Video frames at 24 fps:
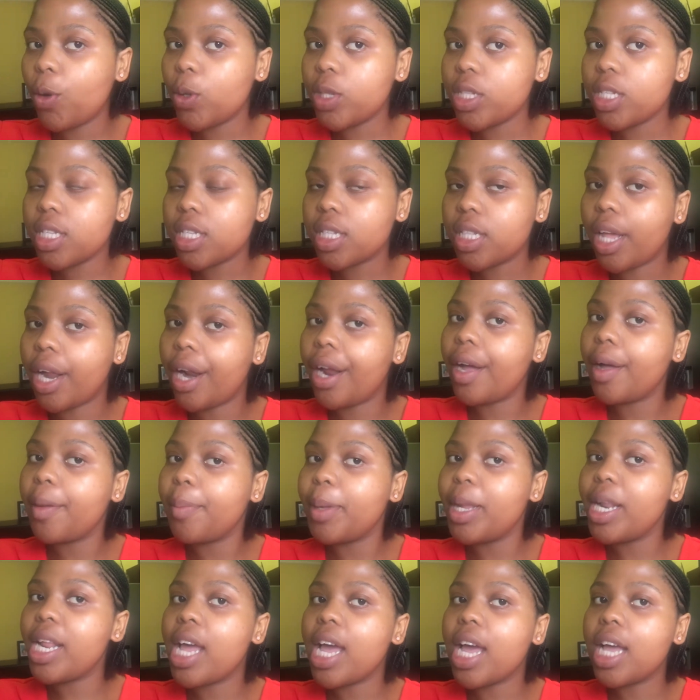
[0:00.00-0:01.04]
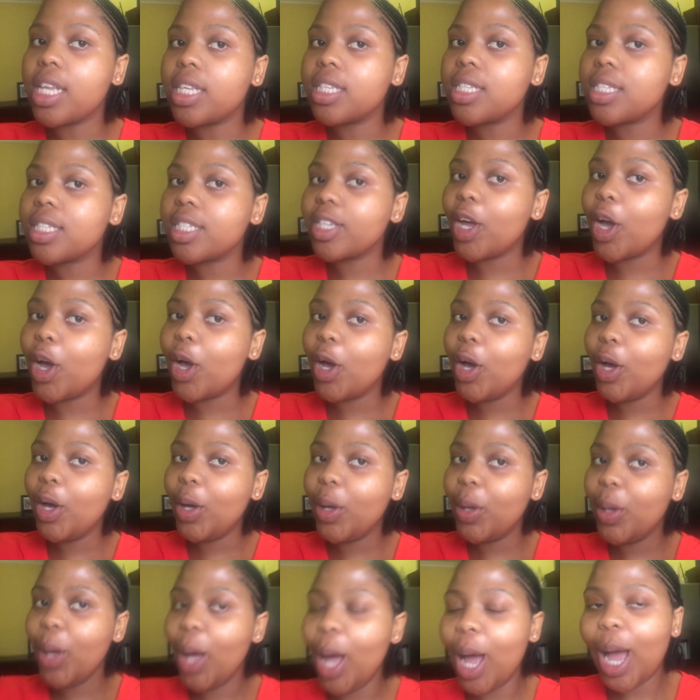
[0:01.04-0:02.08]
Ons is terug by die huis
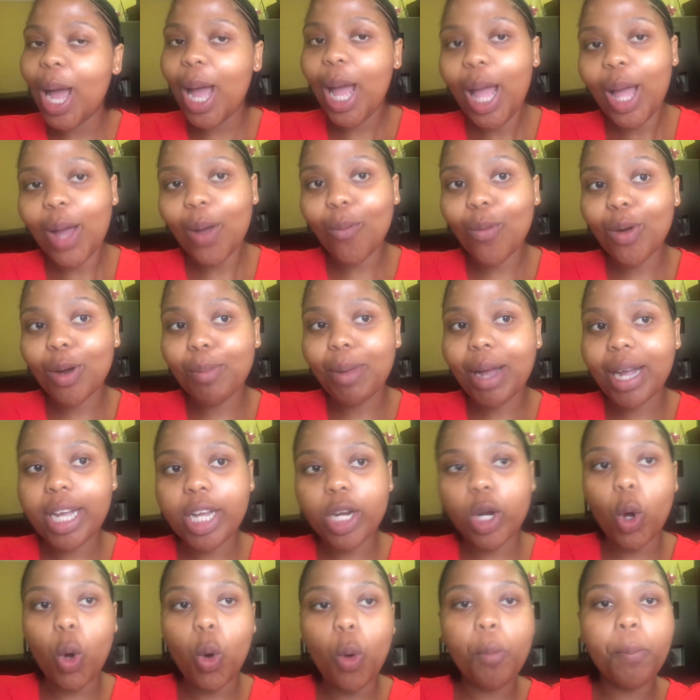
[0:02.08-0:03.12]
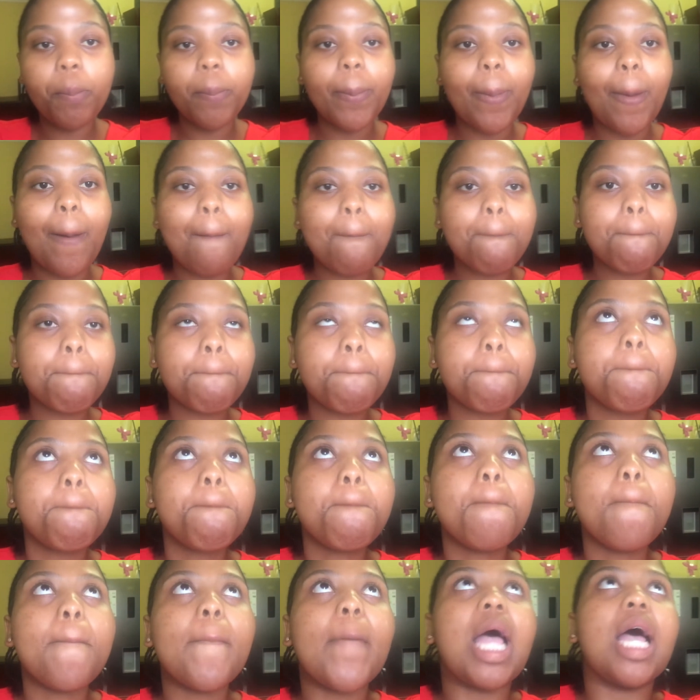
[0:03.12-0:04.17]
nou. We're back at home.
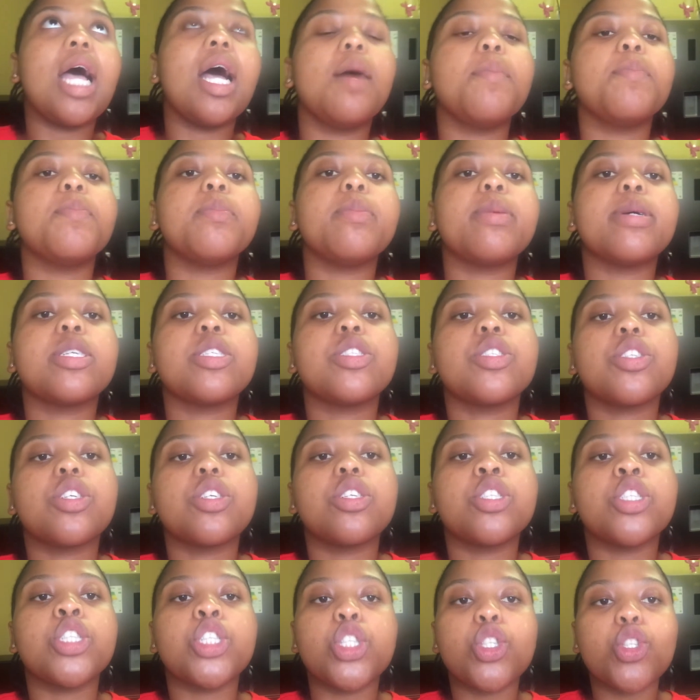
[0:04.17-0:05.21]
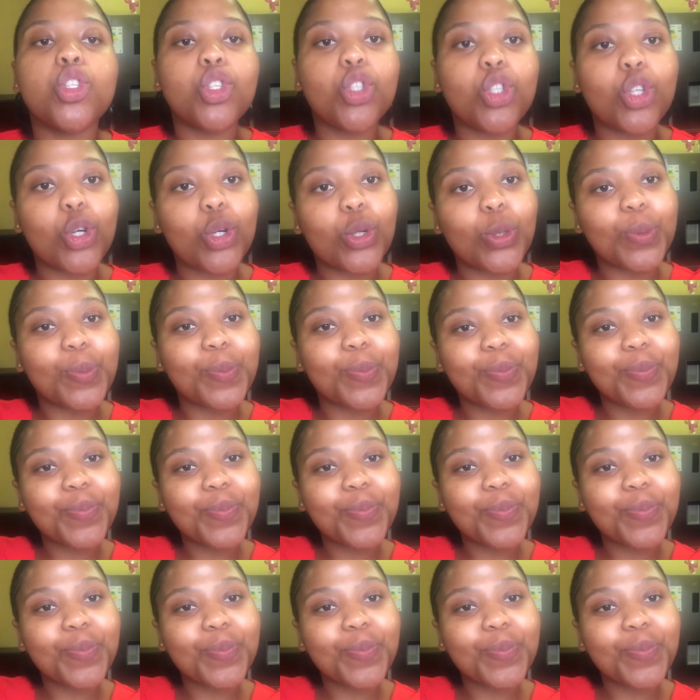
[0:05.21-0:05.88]
I'm about to cook, so.